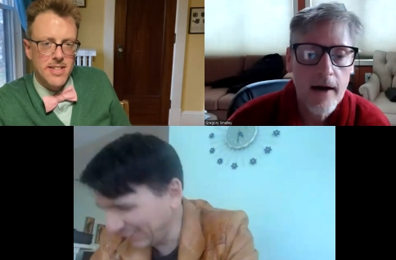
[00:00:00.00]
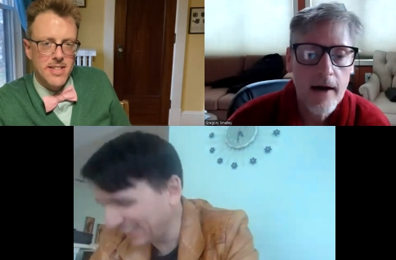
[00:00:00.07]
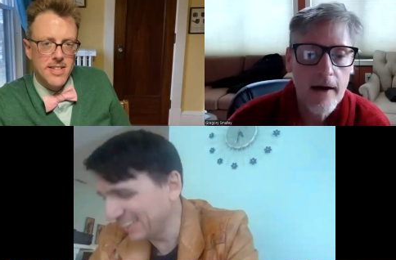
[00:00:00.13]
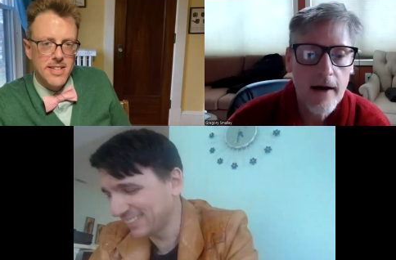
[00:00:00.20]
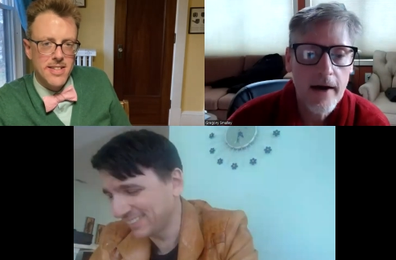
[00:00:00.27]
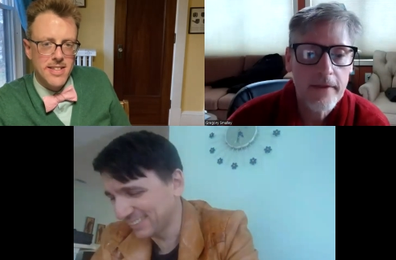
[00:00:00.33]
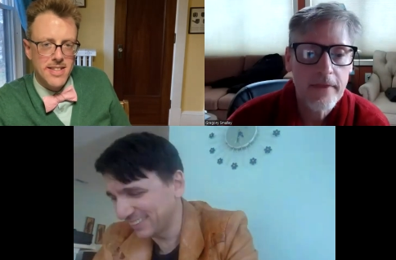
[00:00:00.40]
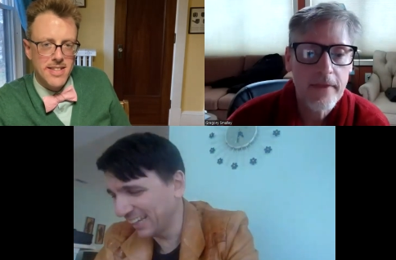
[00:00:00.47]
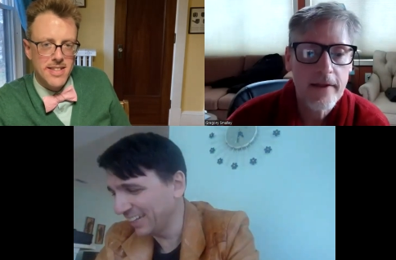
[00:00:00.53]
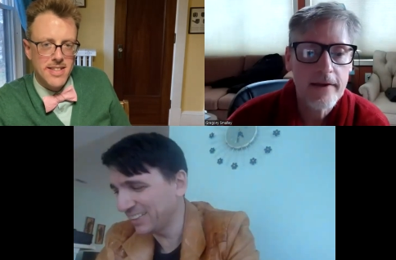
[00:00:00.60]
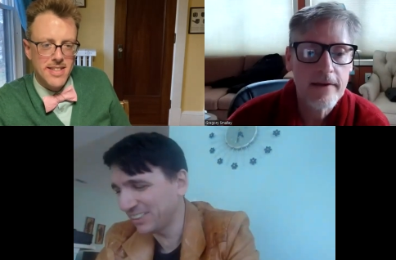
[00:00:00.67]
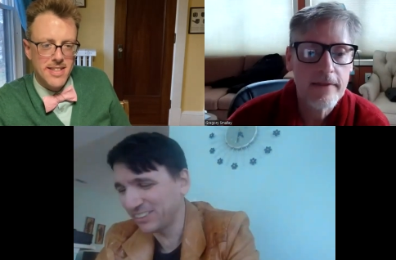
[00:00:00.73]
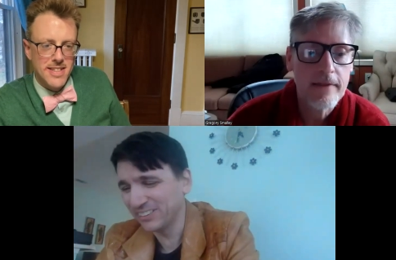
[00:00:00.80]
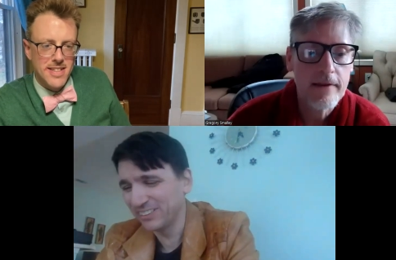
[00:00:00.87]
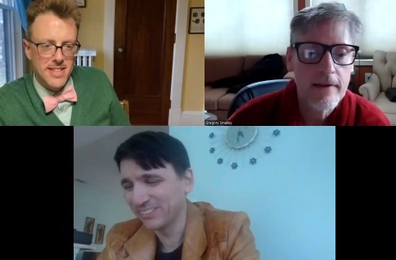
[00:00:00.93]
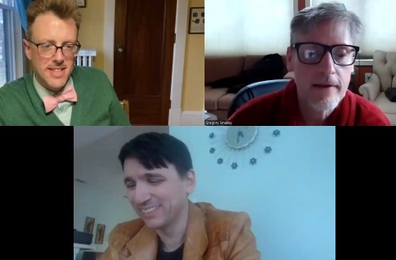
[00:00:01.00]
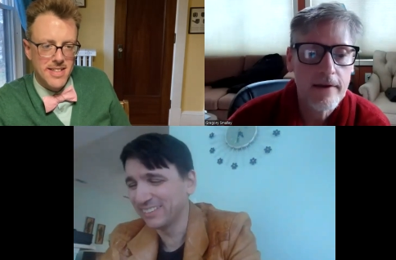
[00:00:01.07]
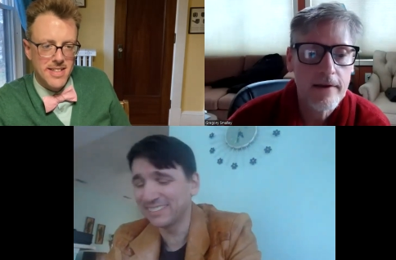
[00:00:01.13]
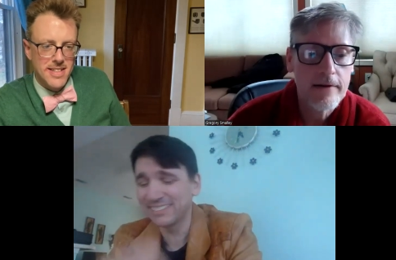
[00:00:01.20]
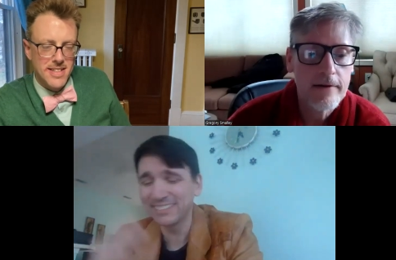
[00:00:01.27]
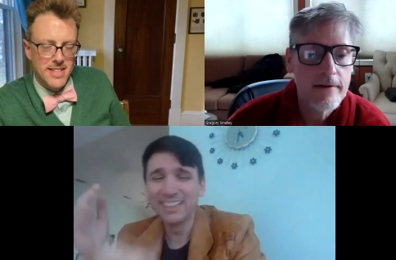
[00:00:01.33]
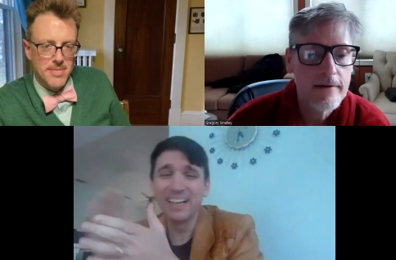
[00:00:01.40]
Speaker 1: yes, uh, thank you.
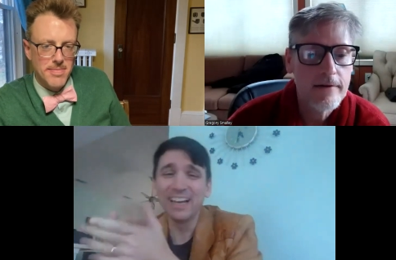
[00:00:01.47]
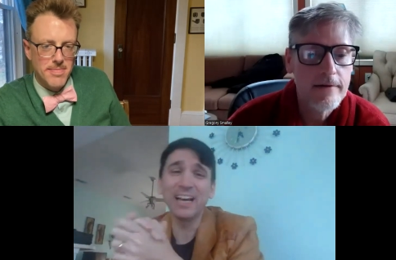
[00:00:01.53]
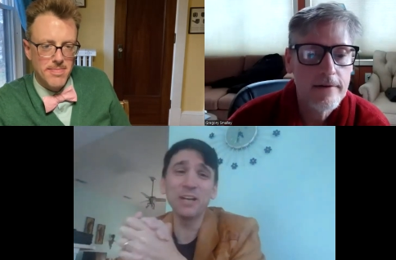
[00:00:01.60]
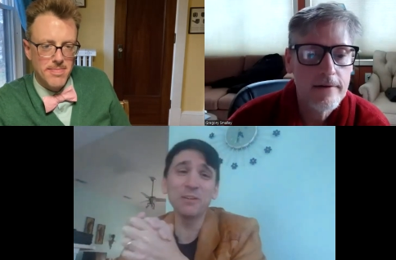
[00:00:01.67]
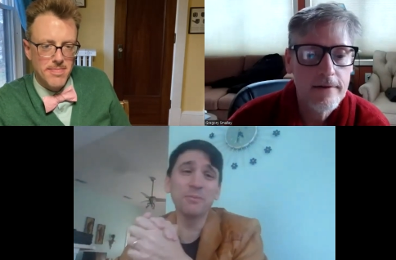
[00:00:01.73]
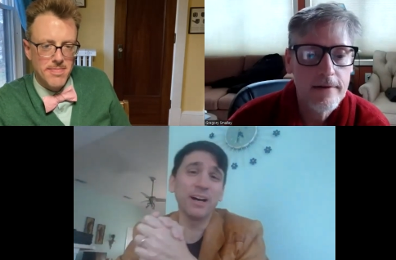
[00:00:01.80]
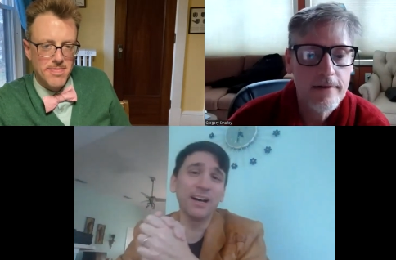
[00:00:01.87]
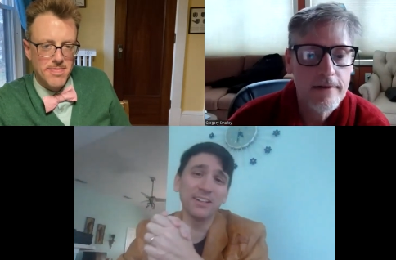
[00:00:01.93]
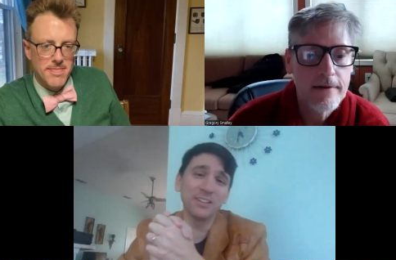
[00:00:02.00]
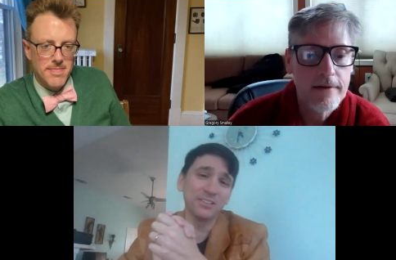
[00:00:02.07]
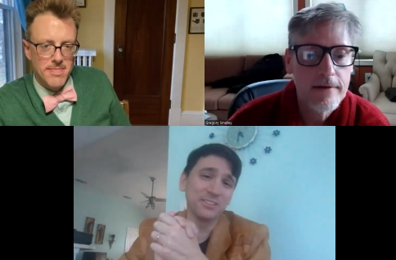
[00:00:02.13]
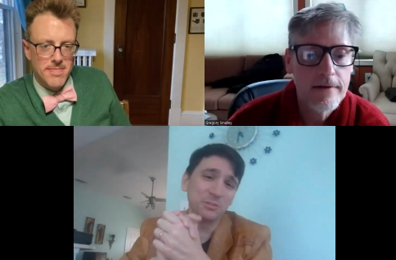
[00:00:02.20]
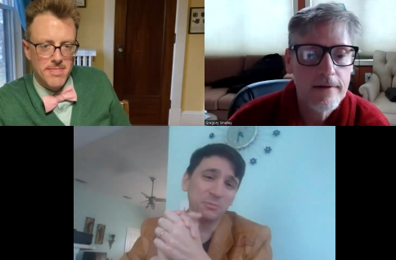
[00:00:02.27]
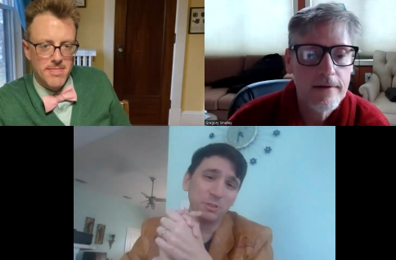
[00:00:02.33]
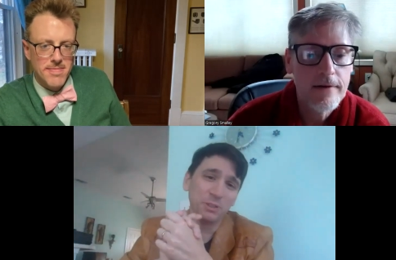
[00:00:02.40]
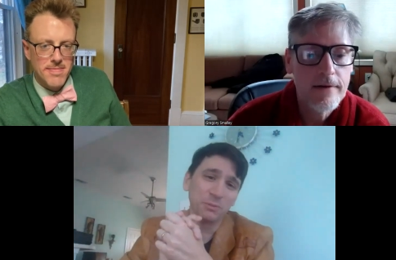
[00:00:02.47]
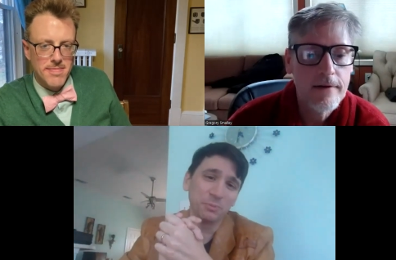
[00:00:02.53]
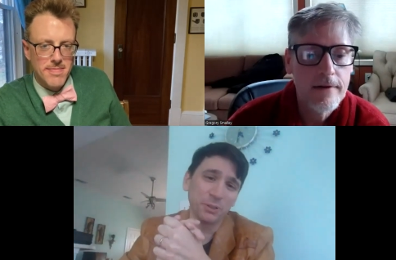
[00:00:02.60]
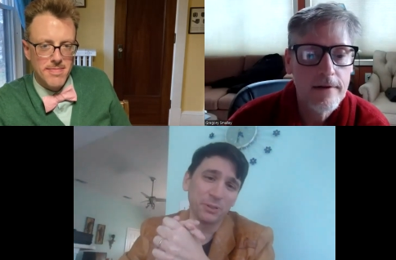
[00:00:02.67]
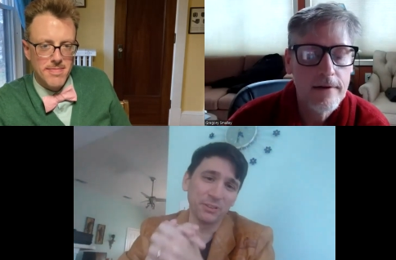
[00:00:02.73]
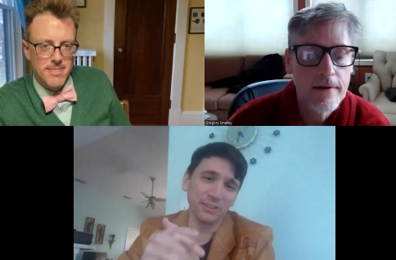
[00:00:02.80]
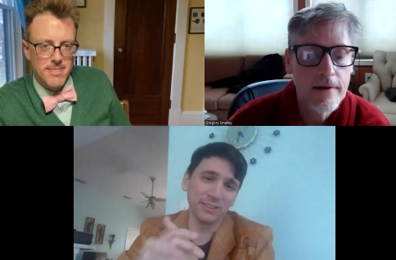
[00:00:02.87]
This I'm honored to be a
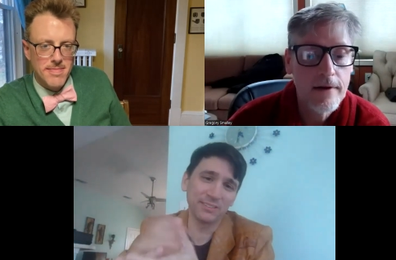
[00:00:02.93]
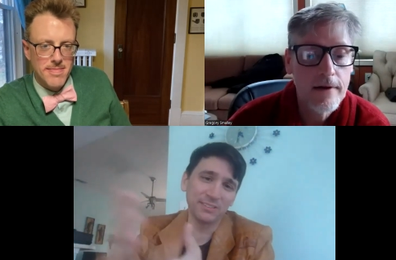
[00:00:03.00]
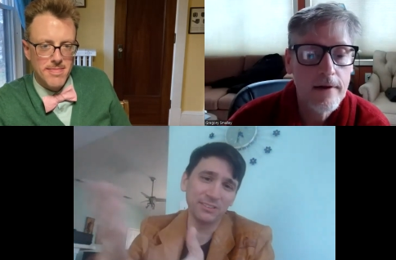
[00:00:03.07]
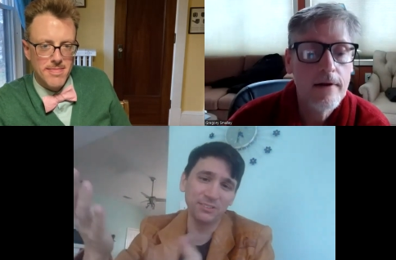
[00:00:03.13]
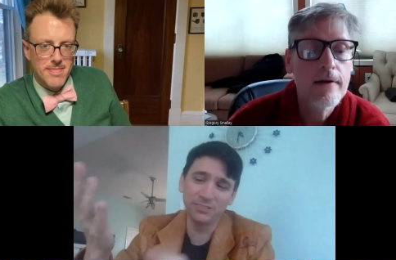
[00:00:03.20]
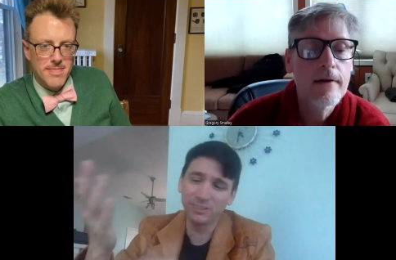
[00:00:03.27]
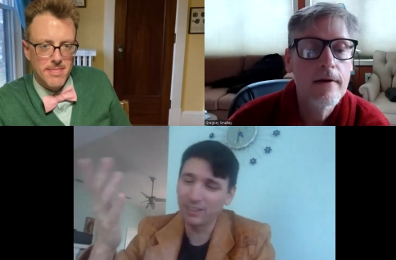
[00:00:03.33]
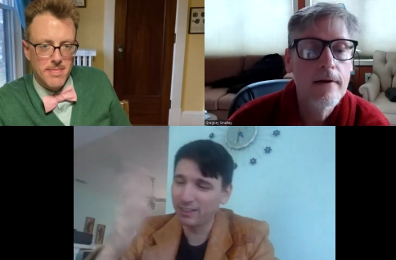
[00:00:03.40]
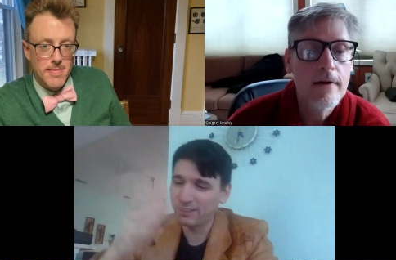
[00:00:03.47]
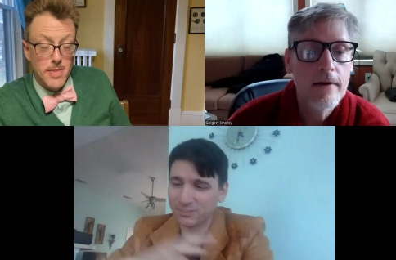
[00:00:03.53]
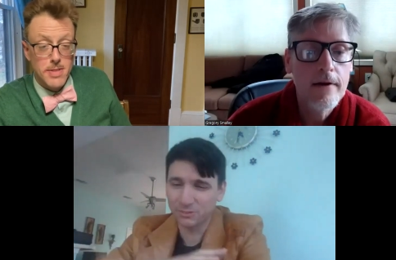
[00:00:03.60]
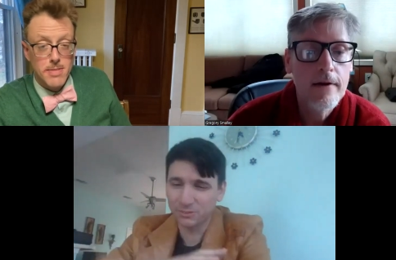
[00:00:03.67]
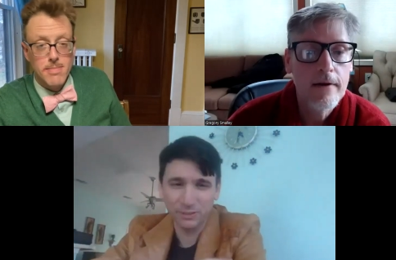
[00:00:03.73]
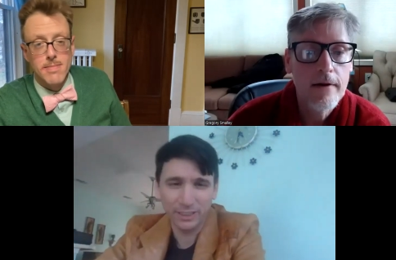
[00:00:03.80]
part of this. You guys are